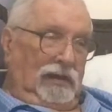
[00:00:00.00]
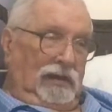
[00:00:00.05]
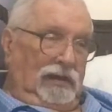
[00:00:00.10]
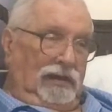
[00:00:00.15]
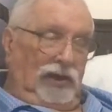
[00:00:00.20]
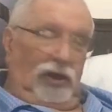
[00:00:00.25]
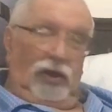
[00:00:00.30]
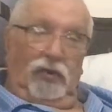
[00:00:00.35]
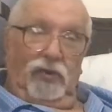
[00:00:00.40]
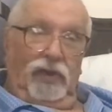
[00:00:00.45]

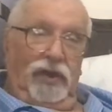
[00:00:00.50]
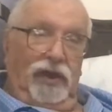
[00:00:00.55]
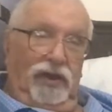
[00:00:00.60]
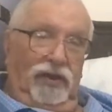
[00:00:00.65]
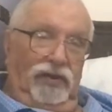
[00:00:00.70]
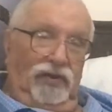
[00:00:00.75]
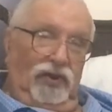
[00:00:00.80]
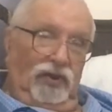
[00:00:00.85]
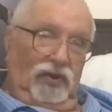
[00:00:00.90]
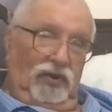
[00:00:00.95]
No air
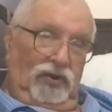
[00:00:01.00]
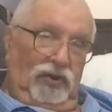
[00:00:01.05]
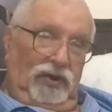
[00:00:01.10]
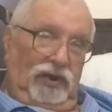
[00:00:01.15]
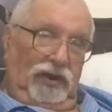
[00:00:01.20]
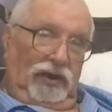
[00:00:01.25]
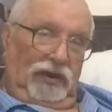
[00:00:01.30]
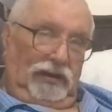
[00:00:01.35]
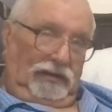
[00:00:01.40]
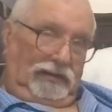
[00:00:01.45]

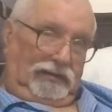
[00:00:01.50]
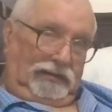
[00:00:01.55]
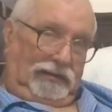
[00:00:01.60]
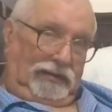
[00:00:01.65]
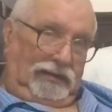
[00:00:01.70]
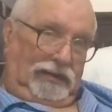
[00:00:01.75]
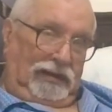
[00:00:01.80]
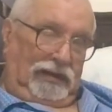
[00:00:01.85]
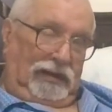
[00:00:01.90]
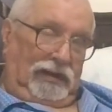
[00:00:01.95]
conditioning.
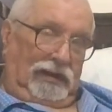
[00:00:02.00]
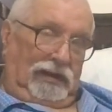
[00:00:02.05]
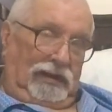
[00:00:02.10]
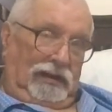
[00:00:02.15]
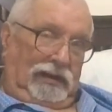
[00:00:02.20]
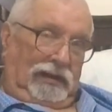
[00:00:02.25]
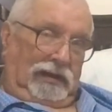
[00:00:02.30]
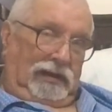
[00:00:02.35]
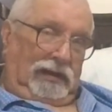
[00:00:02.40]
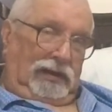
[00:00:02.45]

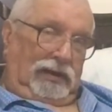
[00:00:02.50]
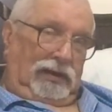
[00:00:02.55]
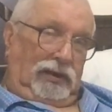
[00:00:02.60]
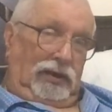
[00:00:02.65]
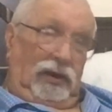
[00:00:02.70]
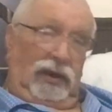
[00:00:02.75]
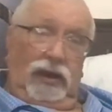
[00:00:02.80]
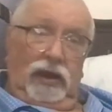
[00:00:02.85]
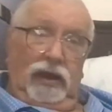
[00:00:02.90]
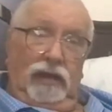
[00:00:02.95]
You
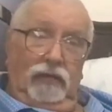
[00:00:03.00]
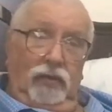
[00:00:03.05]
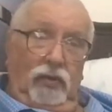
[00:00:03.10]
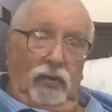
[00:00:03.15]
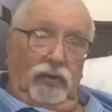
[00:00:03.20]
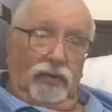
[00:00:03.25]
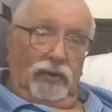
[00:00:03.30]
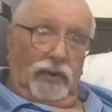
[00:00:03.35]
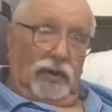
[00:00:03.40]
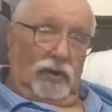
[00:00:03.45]
didn't have
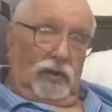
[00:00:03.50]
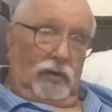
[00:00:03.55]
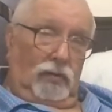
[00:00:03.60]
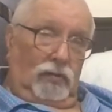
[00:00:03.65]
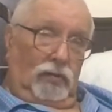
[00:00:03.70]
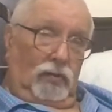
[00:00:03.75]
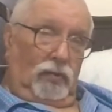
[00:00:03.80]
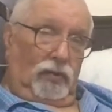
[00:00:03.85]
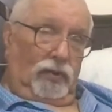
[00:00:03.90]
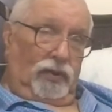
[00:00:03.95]
hot and cold
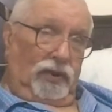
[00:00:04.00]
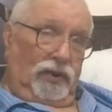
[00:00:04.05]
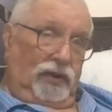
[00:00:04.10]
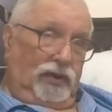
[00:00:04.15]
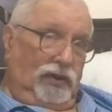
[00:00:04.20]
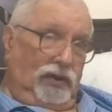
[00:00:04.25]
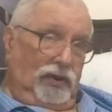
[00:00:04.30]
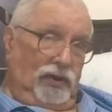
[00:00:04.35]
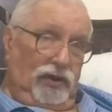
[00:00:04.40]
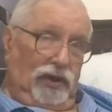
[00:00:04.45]
water, you
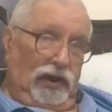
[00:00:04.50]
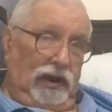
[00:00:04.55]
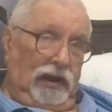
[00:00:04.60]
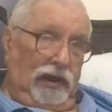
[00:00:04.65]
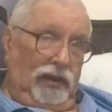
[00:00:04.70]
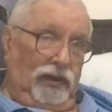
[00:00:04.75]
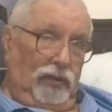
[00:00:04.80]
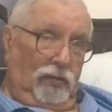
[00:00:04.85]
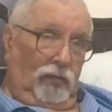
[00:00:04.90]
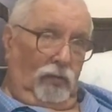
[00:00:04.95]
just
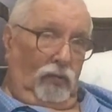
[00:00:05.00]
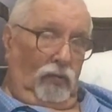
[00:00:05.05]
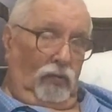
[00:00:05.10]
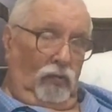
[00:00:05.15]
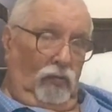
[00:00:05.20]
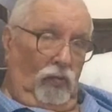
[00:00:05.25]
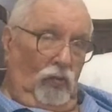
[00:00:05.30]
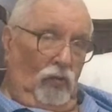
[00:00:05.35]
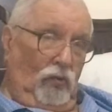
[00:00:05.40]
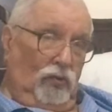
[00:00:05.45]
had the warm
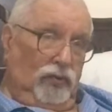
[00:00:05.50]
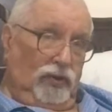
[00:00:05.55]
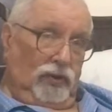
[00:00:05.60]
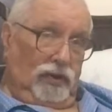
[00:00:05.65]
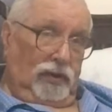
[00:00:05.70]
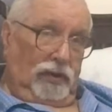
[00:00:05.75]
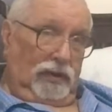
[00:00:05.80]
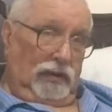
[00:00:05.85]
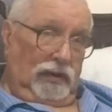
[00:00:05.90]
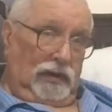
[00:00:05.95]

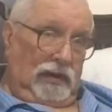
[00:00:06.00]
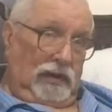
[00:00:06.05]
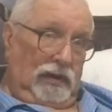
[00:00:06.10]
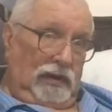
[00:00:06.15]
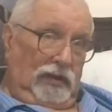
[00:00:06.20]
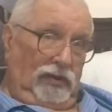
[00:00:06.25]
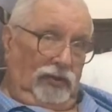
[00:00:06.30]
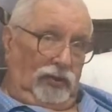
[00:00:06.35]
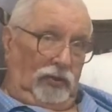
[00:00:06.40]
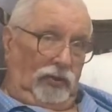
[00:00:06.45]
water
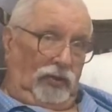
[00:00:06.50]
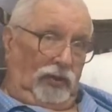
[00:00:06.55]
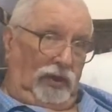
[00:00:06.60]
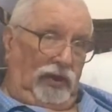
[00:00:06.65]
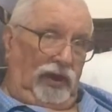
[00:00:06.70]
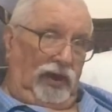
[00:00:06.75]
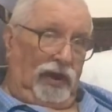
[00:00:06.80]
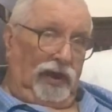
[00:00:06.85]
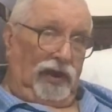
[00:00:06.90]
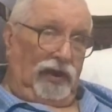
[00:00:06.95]
that the
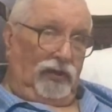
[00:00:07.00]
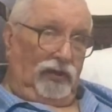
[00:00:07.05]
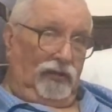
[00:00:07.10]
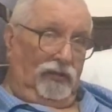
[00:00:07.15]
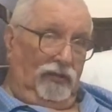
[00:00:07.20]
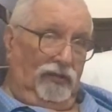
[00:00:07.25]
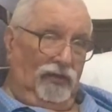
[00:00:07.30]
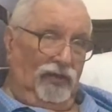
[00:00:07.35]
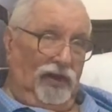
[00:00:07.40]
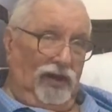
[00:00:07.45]
heat
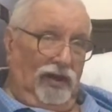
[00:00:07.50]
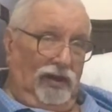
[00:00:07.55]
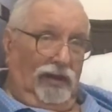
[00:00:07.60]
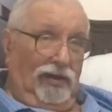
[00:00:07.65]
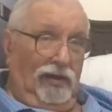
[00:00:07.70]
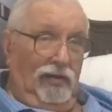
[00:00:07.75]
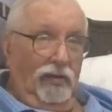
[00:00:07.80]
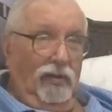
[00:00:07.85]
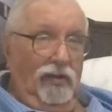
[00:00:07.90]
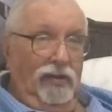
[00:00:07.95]
through the
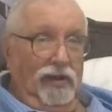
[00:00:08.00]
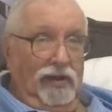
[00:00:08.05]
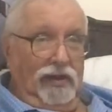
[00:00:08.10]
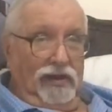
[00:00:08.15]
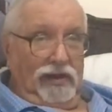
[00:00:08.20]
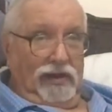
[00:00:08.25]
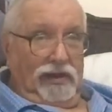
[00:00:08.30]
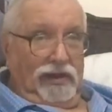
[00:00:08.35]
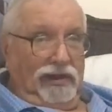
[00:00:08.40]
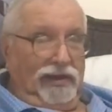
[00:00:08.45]
hull
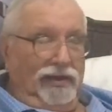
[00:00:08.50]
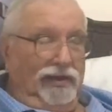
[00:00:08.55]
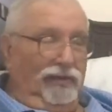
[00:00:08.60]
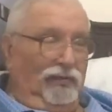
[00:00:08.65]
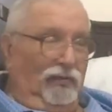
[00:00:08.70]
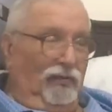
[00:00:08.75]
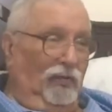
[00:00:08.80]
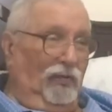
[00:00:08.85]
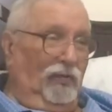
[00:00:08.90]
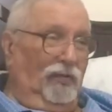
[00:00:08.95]
had
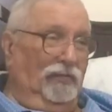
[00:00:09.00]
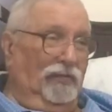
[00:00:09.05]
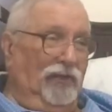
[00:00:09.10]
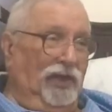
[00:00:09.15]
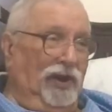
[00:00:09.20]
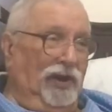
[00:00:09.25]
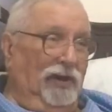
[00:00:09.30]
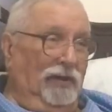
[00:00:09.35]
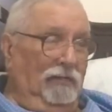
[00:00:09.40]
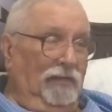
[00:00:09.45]
warmed it
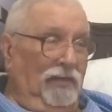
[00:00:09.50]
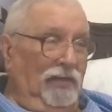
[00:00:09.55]
up.